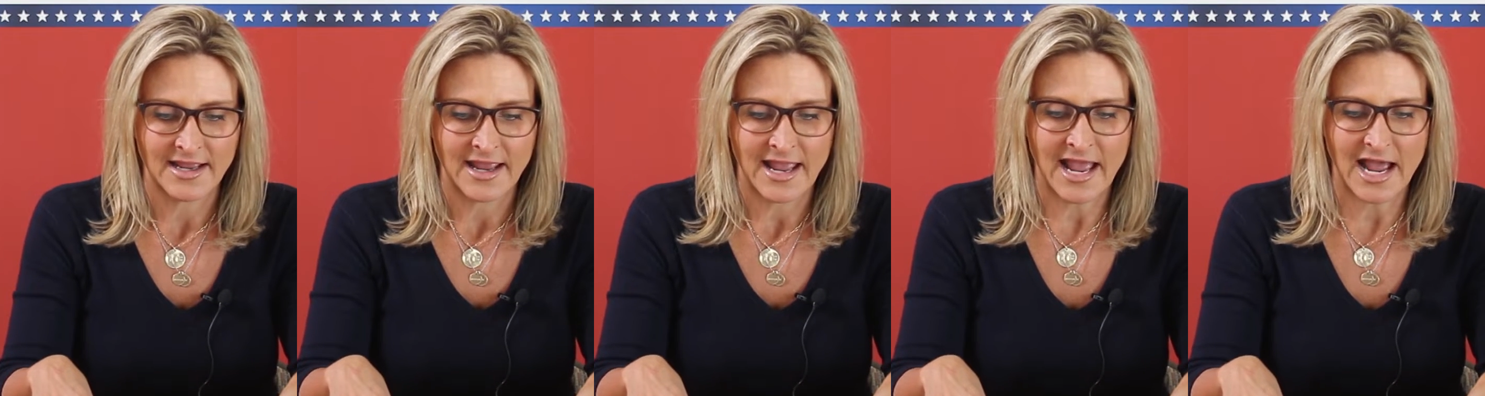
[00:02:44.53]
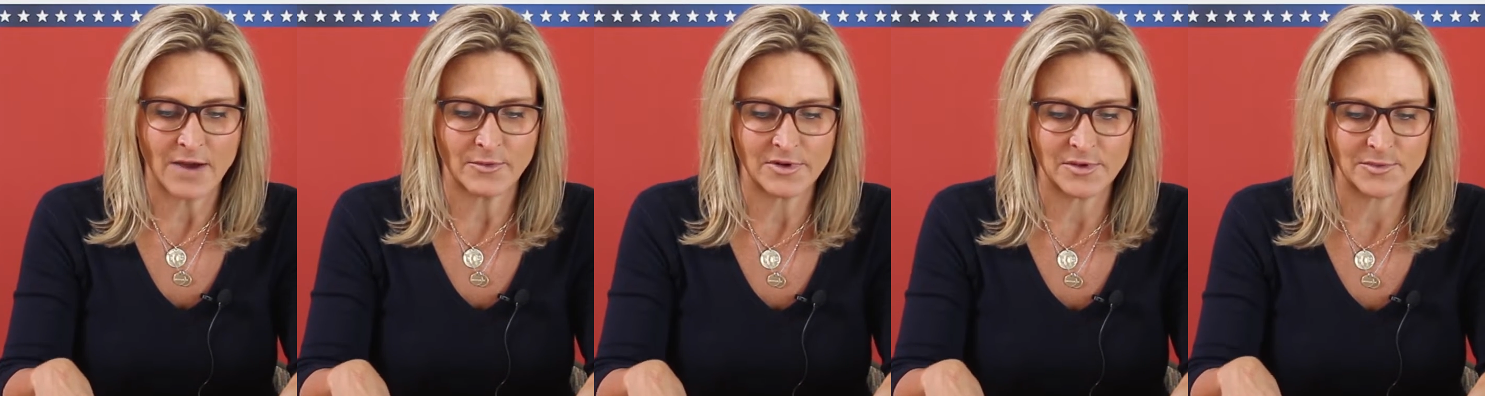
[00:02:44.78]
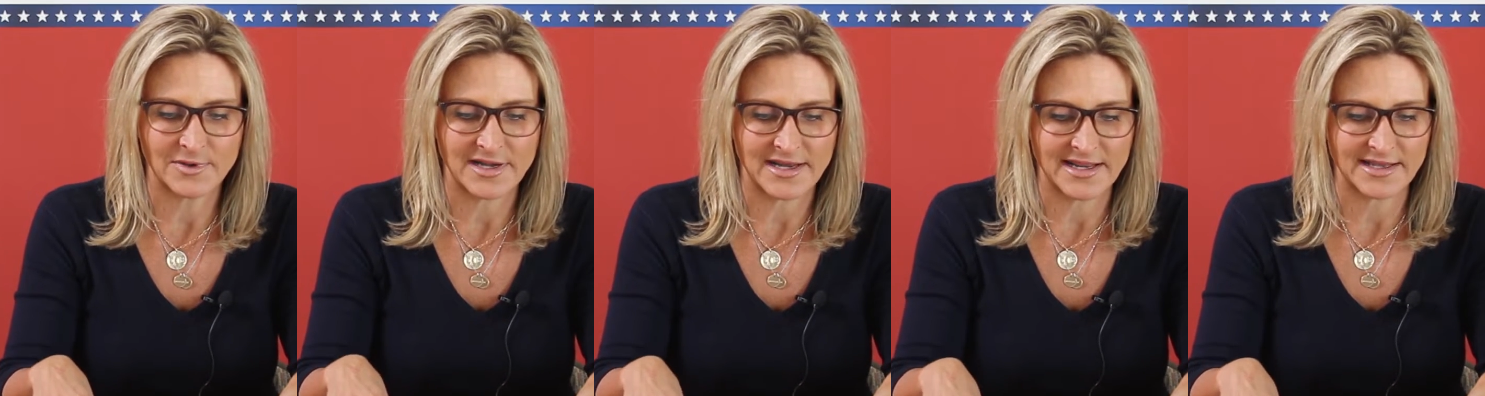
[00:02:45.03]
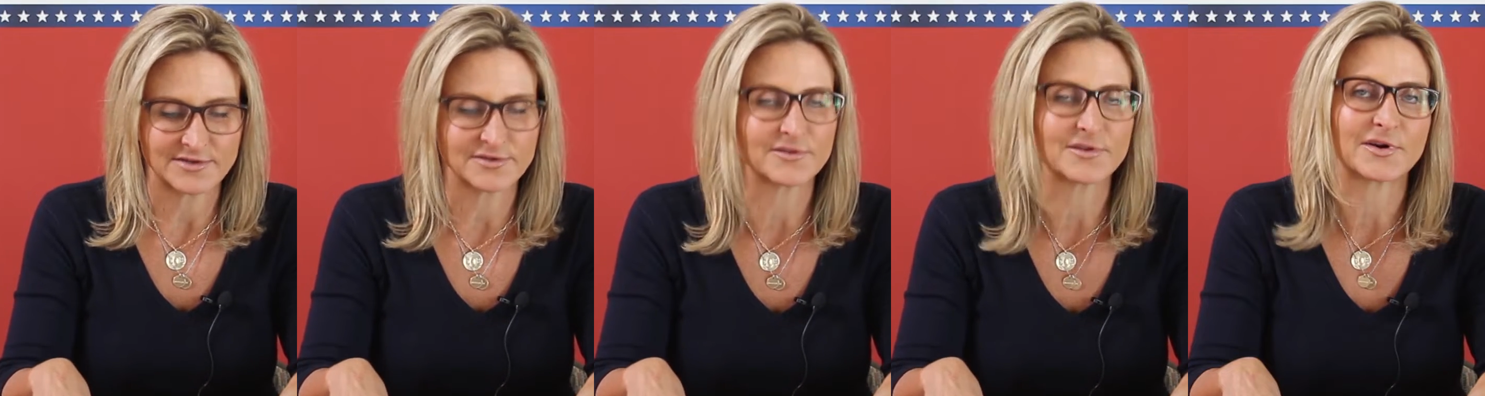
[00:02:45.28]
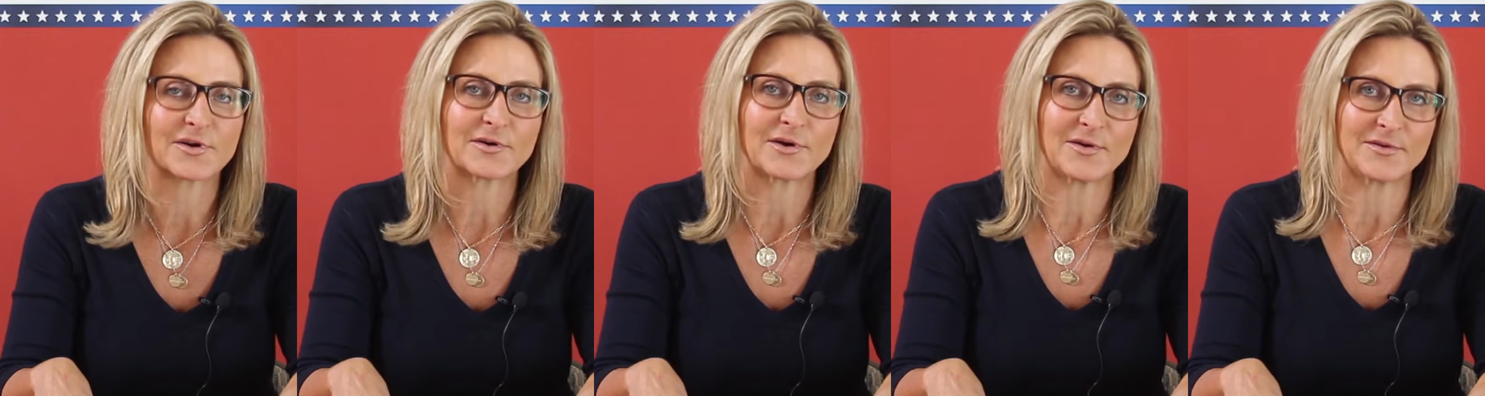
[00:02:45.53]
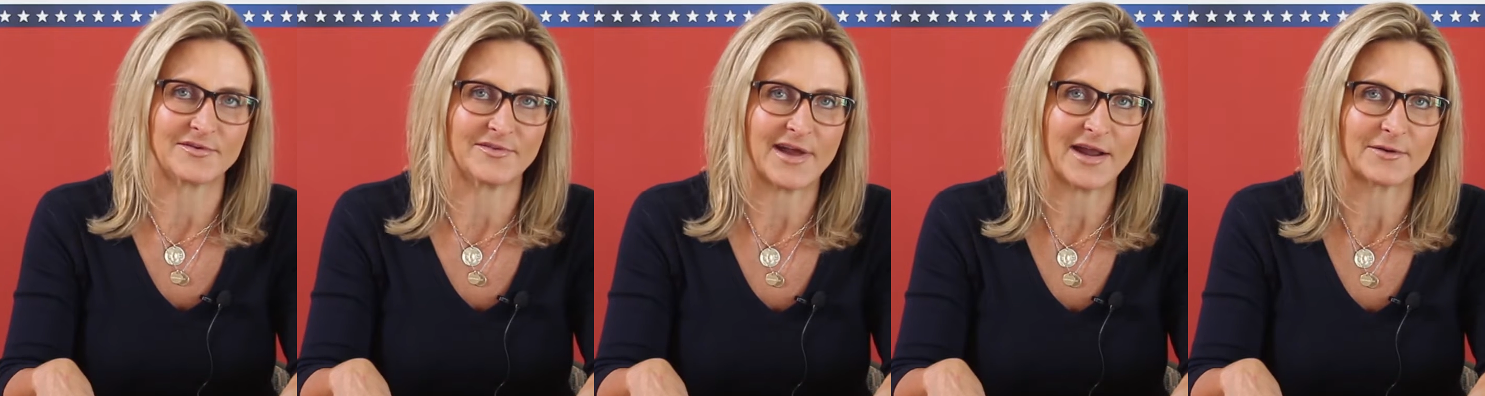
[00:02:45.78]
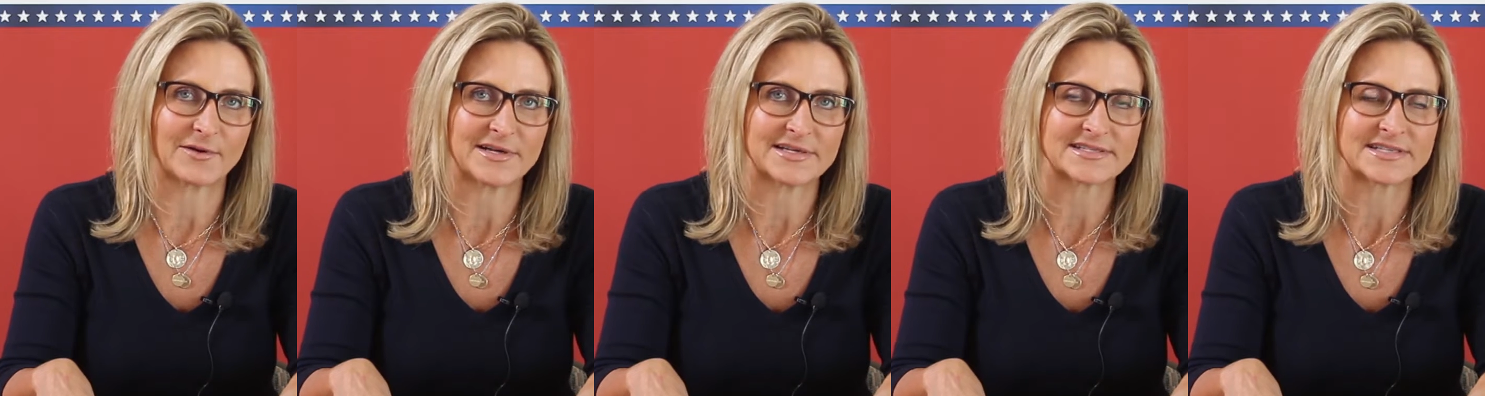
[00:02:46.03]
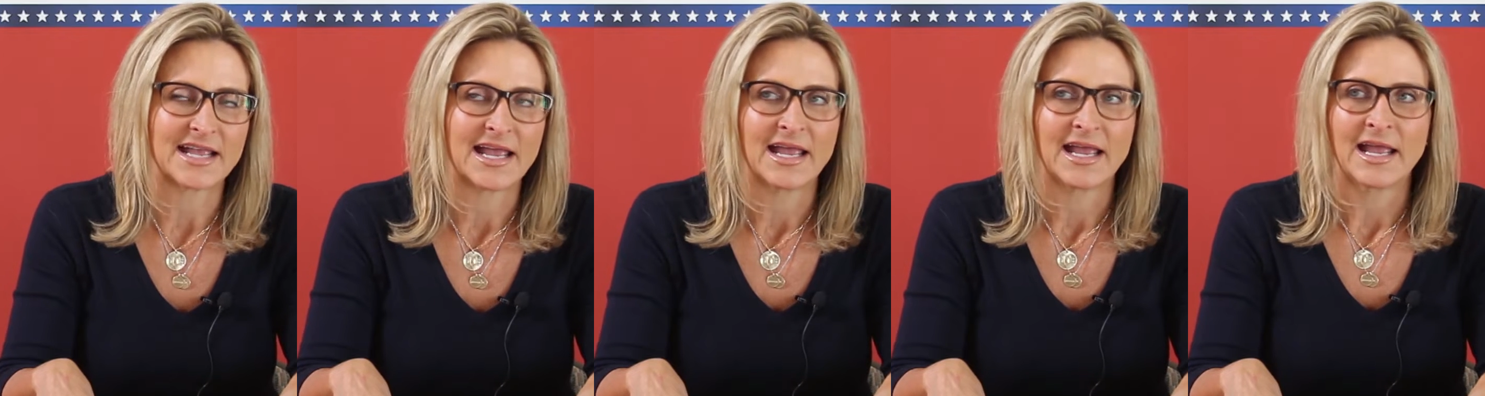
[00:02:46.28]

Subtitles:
how he would handle the coronavirus.